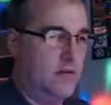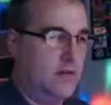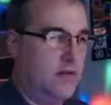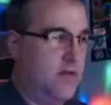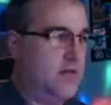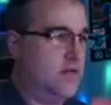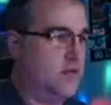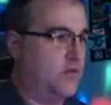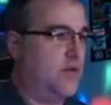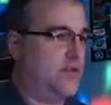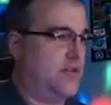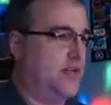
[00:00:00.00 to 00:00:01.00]
It is a
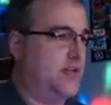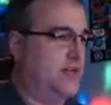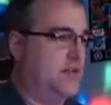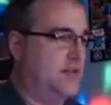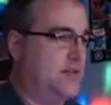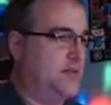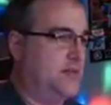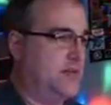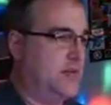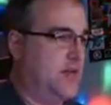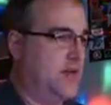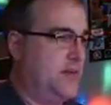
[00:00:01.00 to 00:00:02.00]
reskin Simpsons
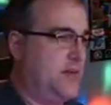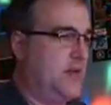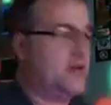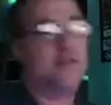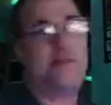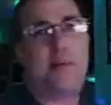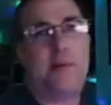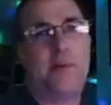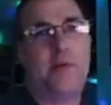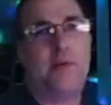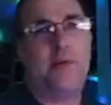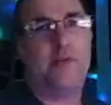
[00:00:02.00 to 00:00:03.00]
game. Actually, it's probably
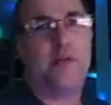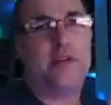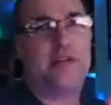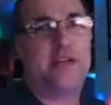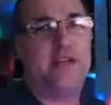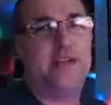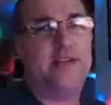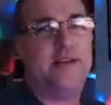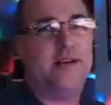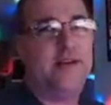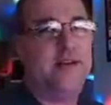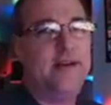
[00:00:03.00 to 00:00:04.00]
more of a reskin.
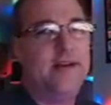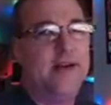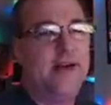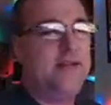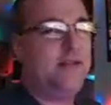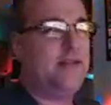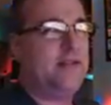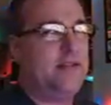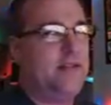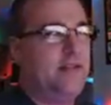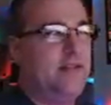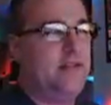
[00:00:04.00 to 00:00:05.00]
I think
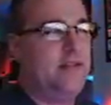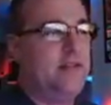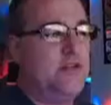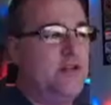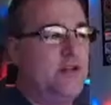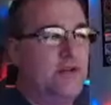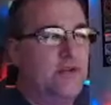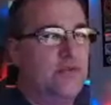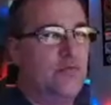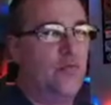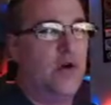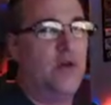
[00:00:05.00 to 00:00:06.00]
Ninja Turtles
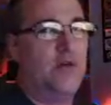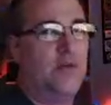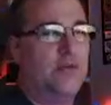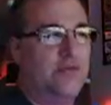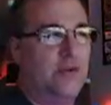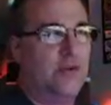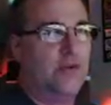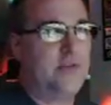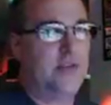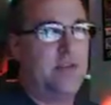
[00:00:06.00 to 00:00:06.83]
1 was first, and